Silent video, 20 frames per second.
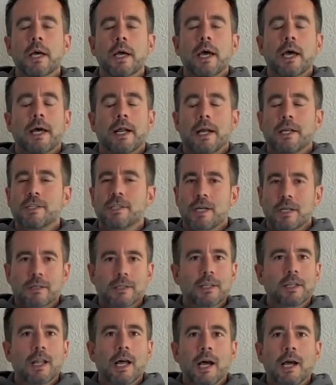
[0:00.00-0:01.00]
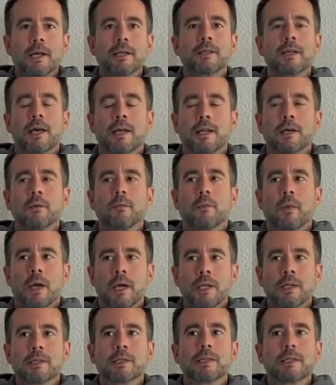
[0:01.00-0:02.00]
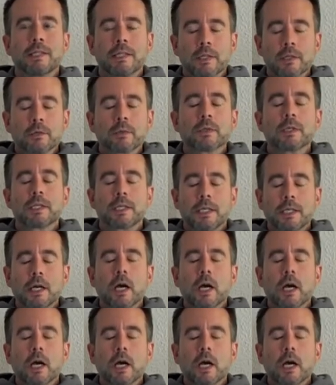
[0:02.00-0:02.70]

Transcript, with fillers: and I checked the line, and it went literally